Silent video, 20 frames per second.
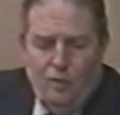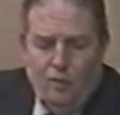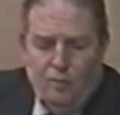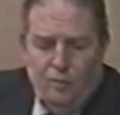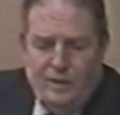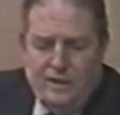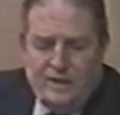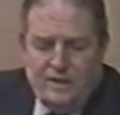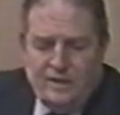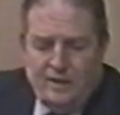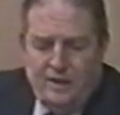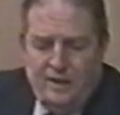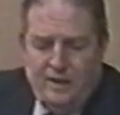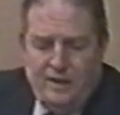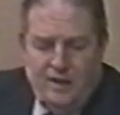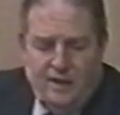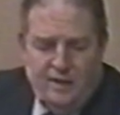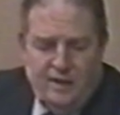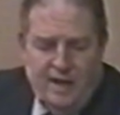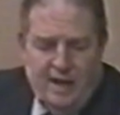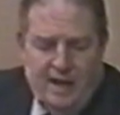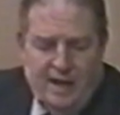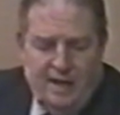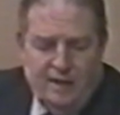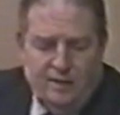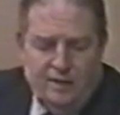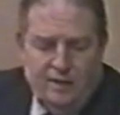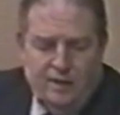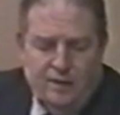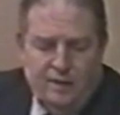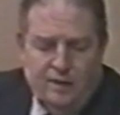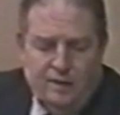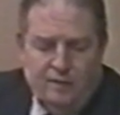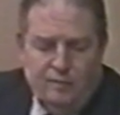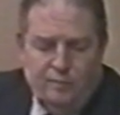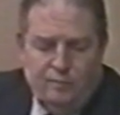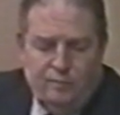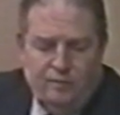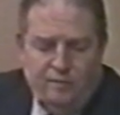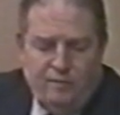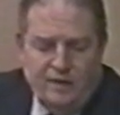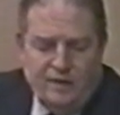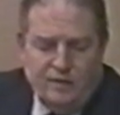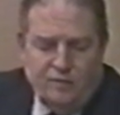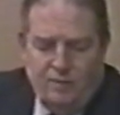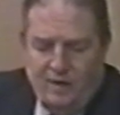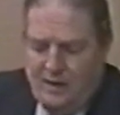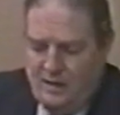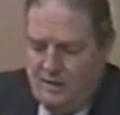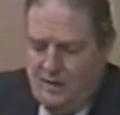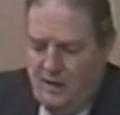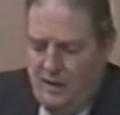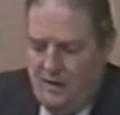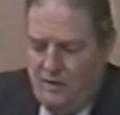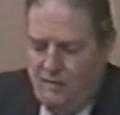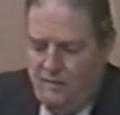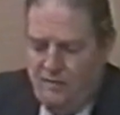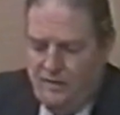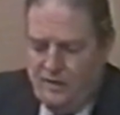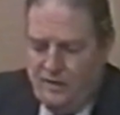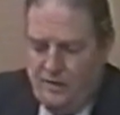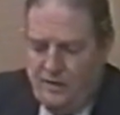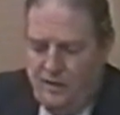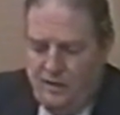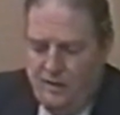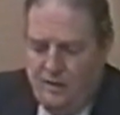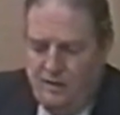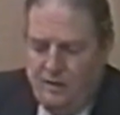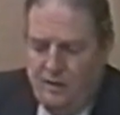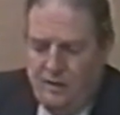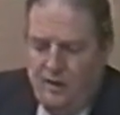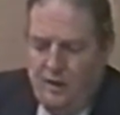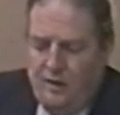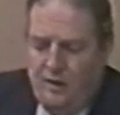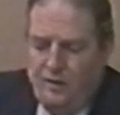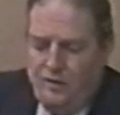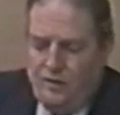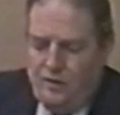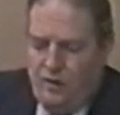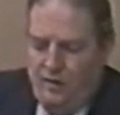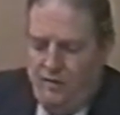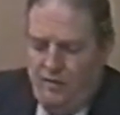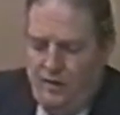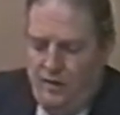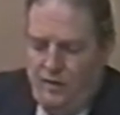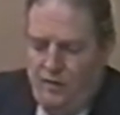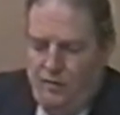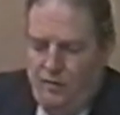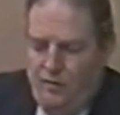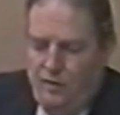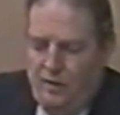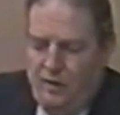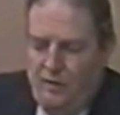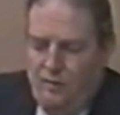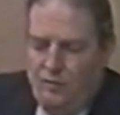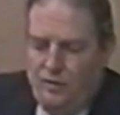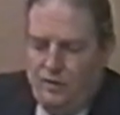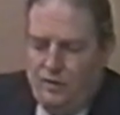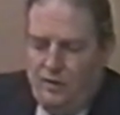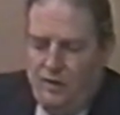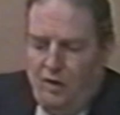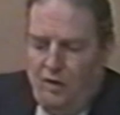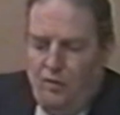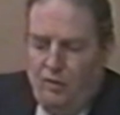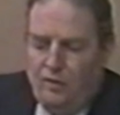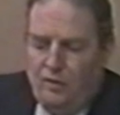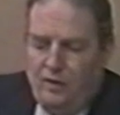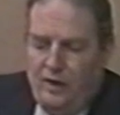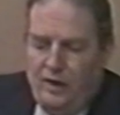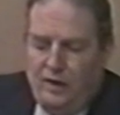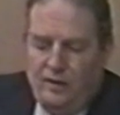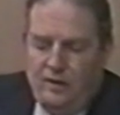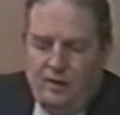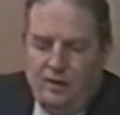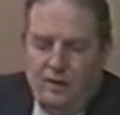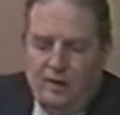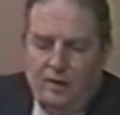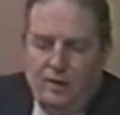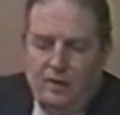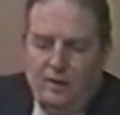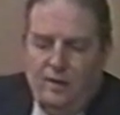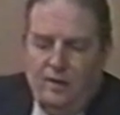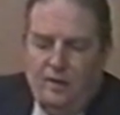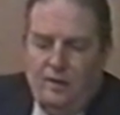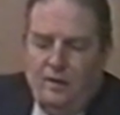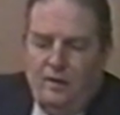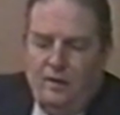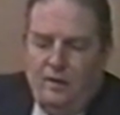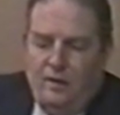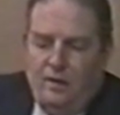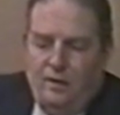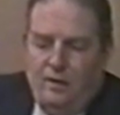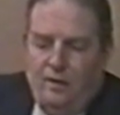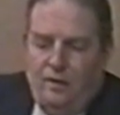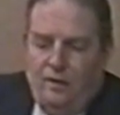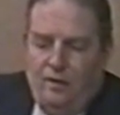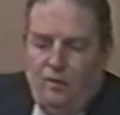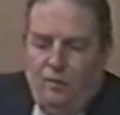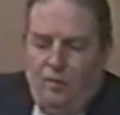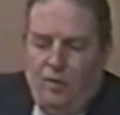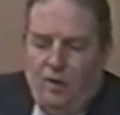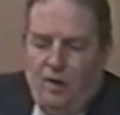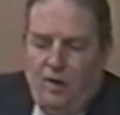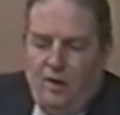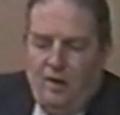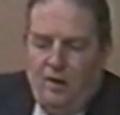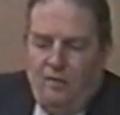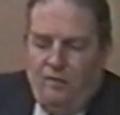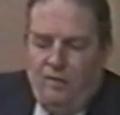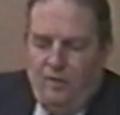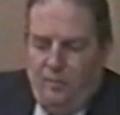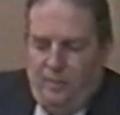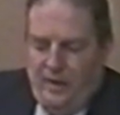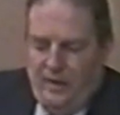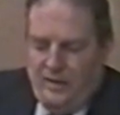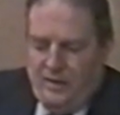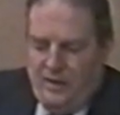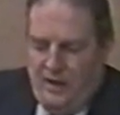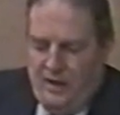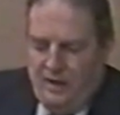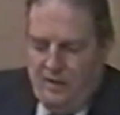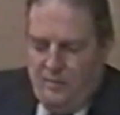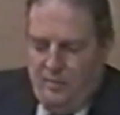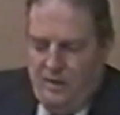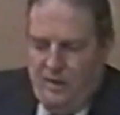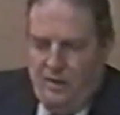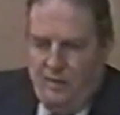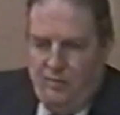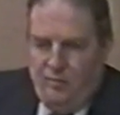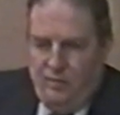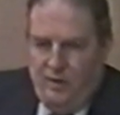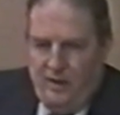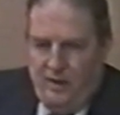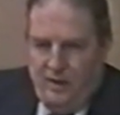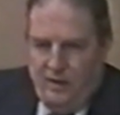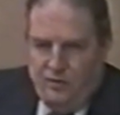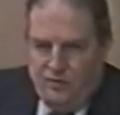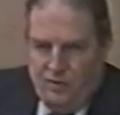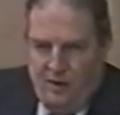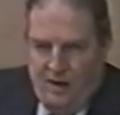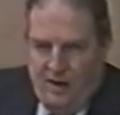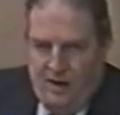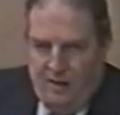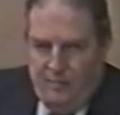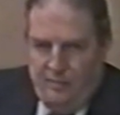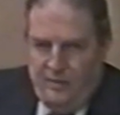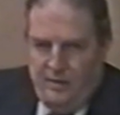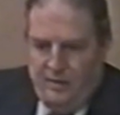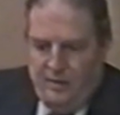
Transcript: recently than that, Professor Rostocker visited the Soviet Union and was told that the work of Kapitza has been completely dropped.